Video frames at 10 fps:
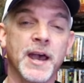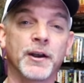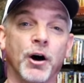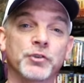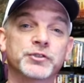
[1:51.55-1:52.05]

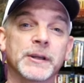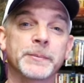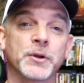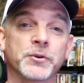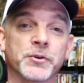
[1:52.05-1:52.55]
and also let
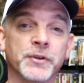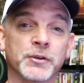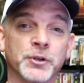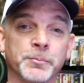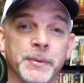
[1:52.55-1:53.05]
me know your
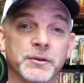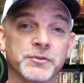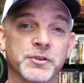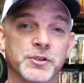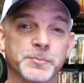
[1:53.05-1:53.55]
thoughts on
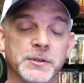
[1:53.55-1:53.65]
Beetlejuice